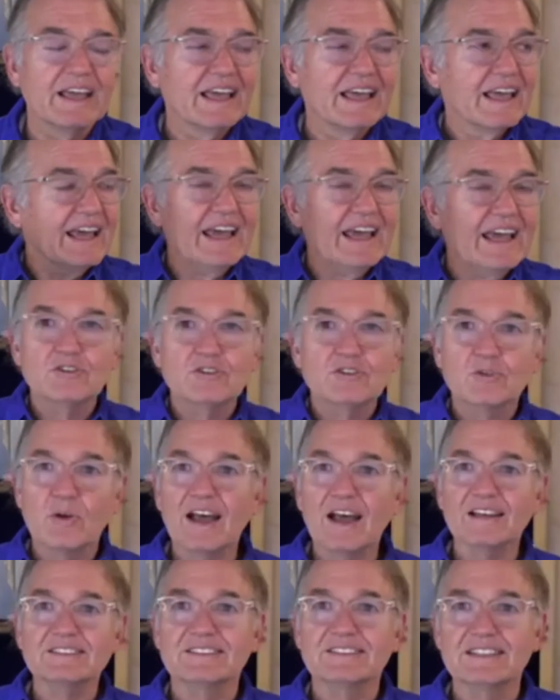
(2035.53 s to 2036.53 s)
and
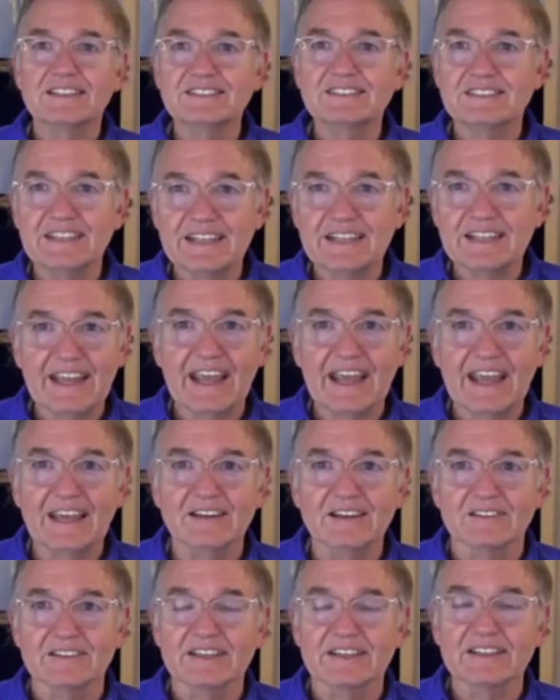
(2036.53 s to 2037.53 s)
trust that she can
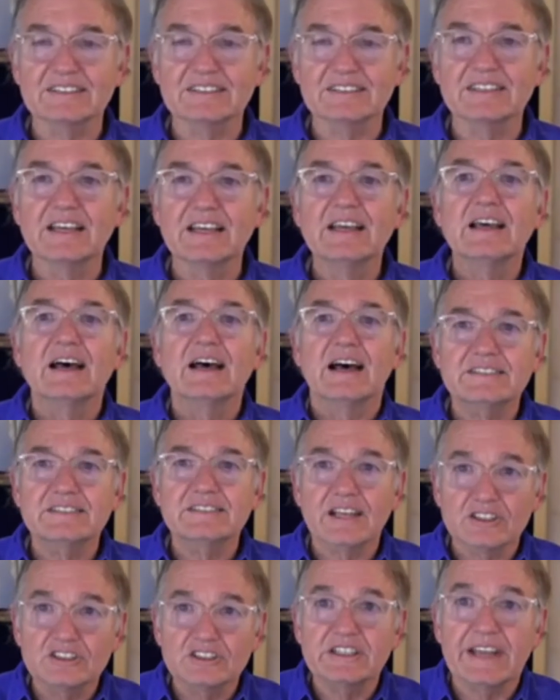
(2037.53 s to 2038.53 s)
handle this until
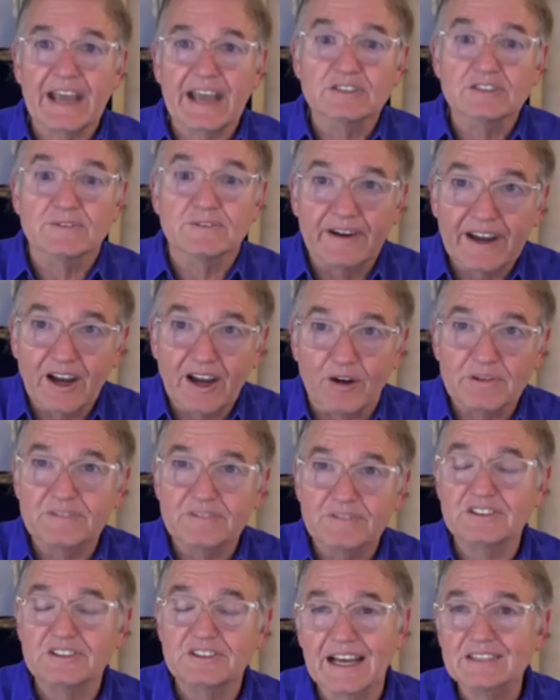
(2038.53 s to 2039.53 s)
she asks for help.
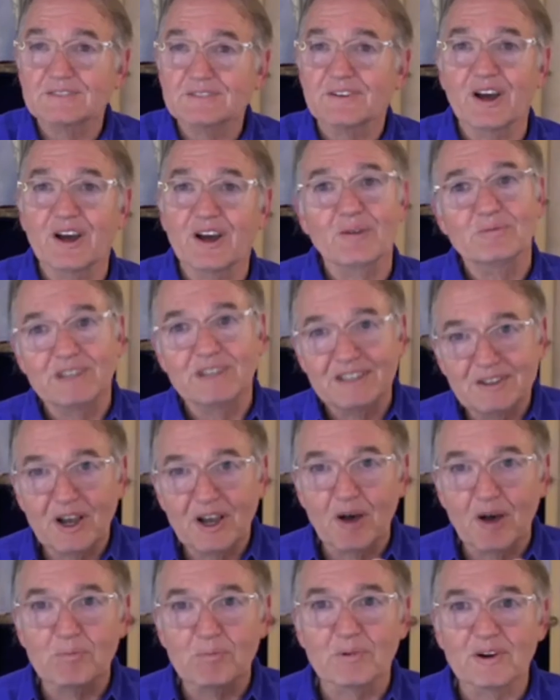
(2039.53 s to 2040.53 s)
If she asks for help, then you
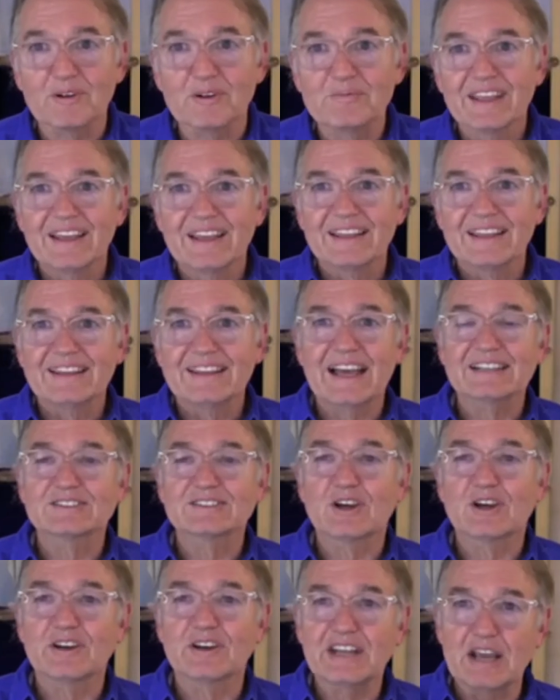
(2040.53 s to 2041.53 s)
help her. That's
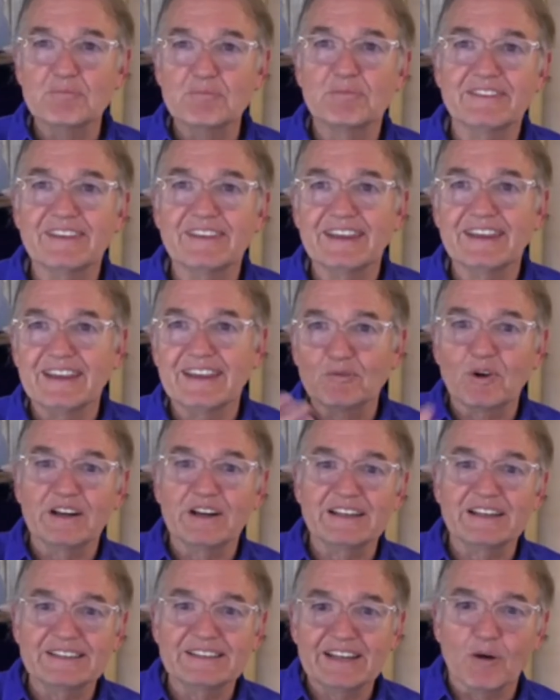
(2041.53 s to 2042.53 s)
called empathy and
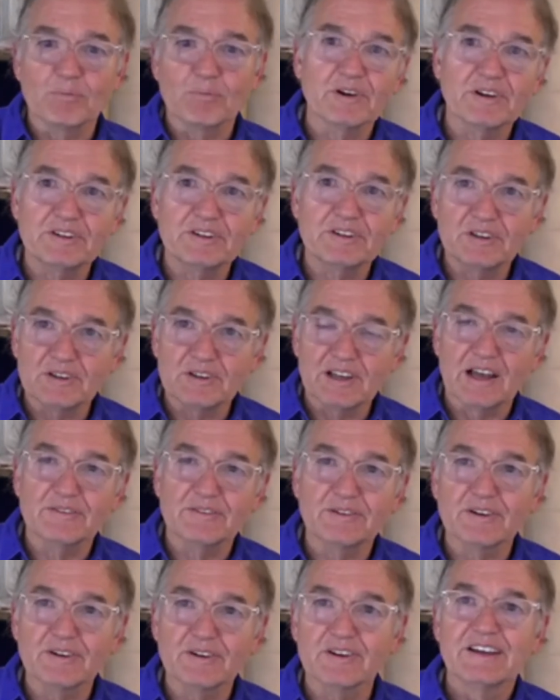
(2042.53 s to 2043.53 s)
wanting to help her, and you love
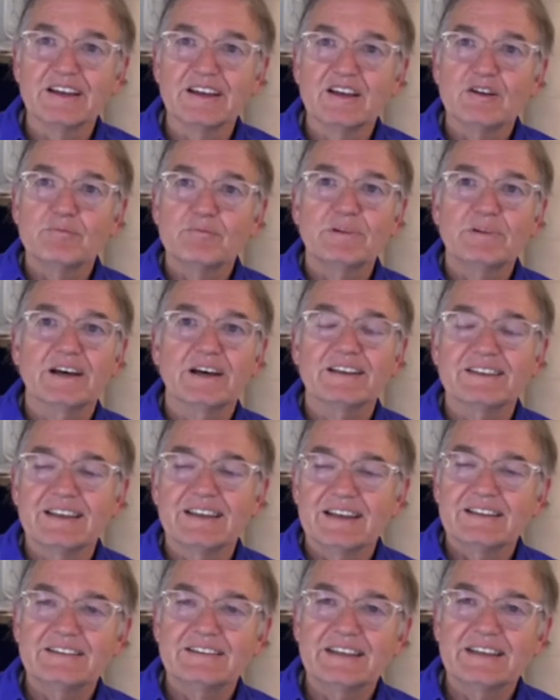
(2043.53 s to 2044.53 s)
her. But to